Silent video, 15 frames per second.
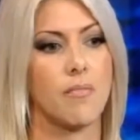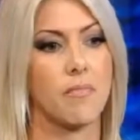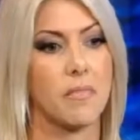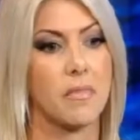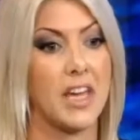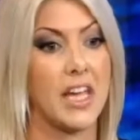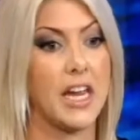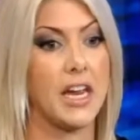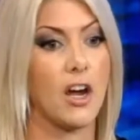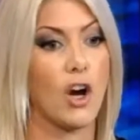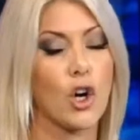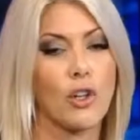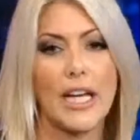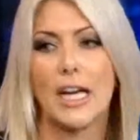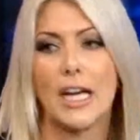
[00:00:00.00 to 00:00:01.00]
they
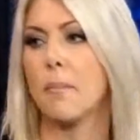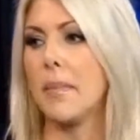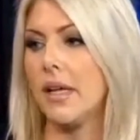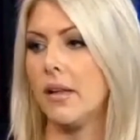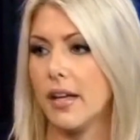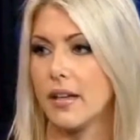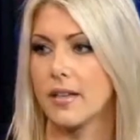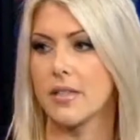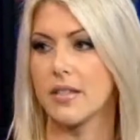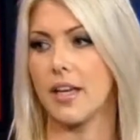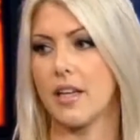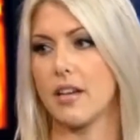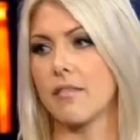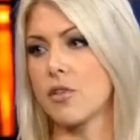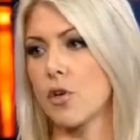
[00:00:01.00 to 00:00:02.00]
are like chameleons.
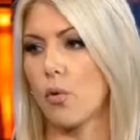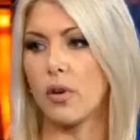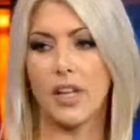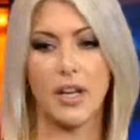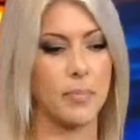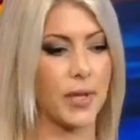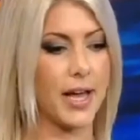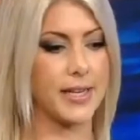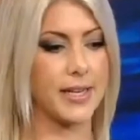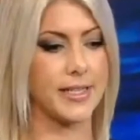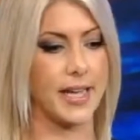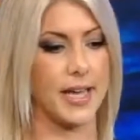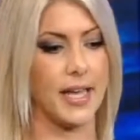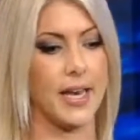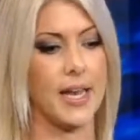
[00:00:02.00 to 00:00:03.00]
They totally blend
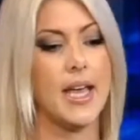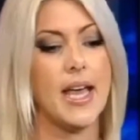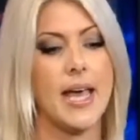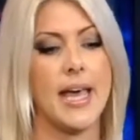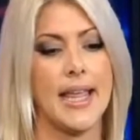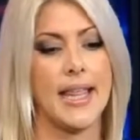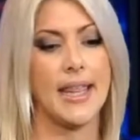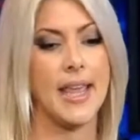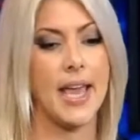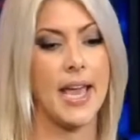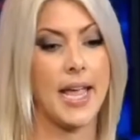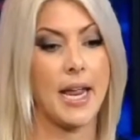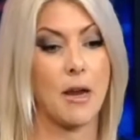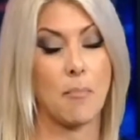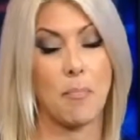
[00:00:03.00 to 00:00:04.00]
in.
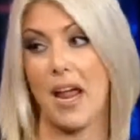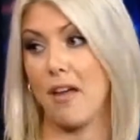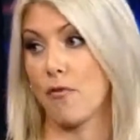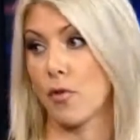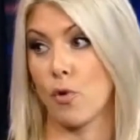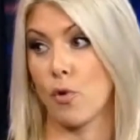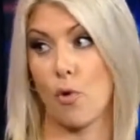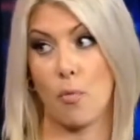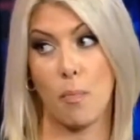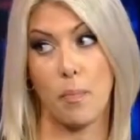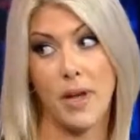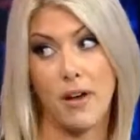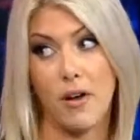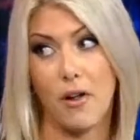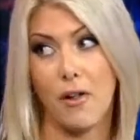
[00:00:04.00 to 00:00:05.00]
They pay for their own
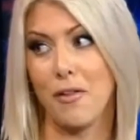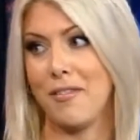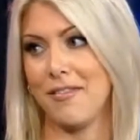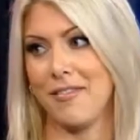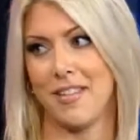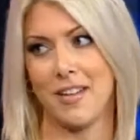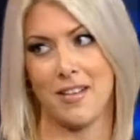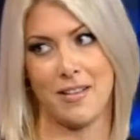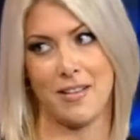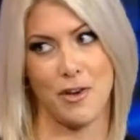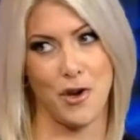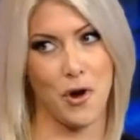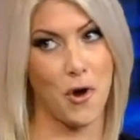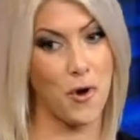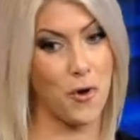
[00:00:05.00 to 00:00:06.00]
bill.
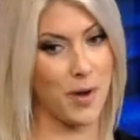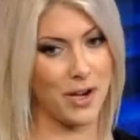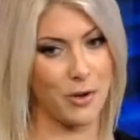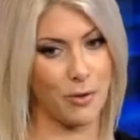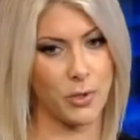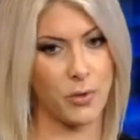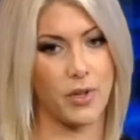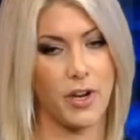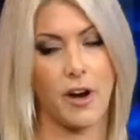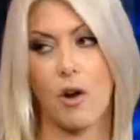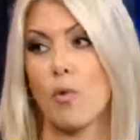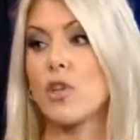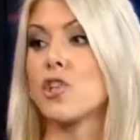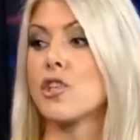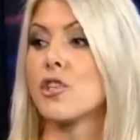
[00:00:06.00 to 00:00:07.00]
Nobody knows who they
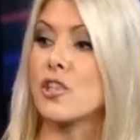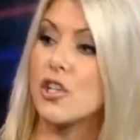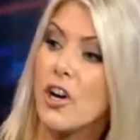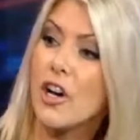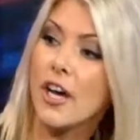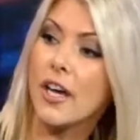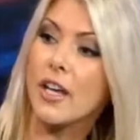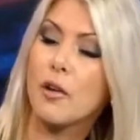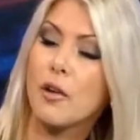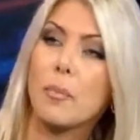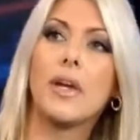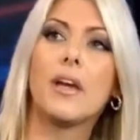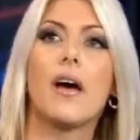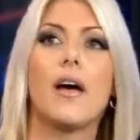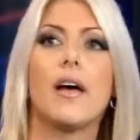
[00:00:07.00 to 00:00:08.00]
are, which is good
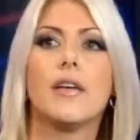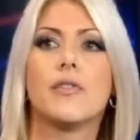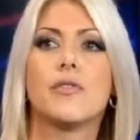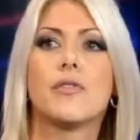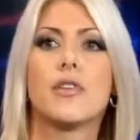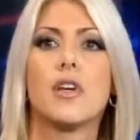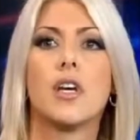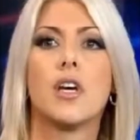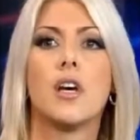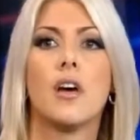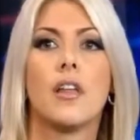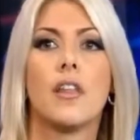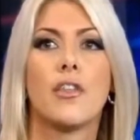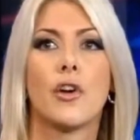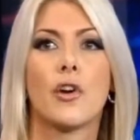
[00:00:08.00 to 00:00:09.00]
because
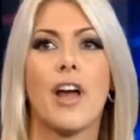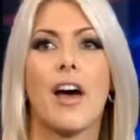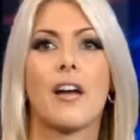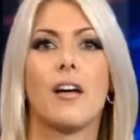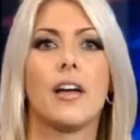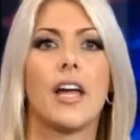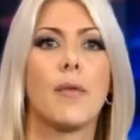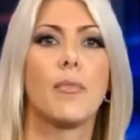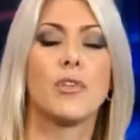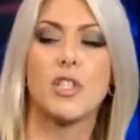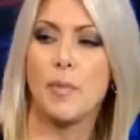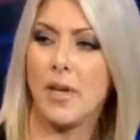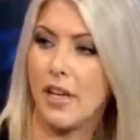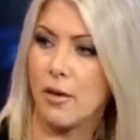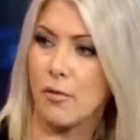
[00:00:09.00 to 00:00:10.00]
they're not able
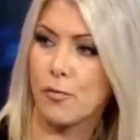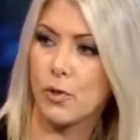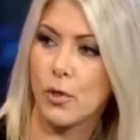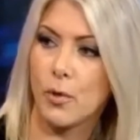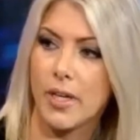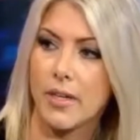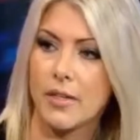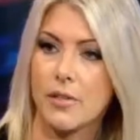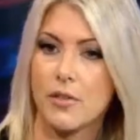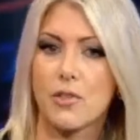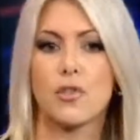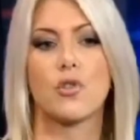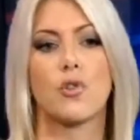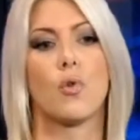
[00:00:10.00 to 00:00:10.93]
to be influenced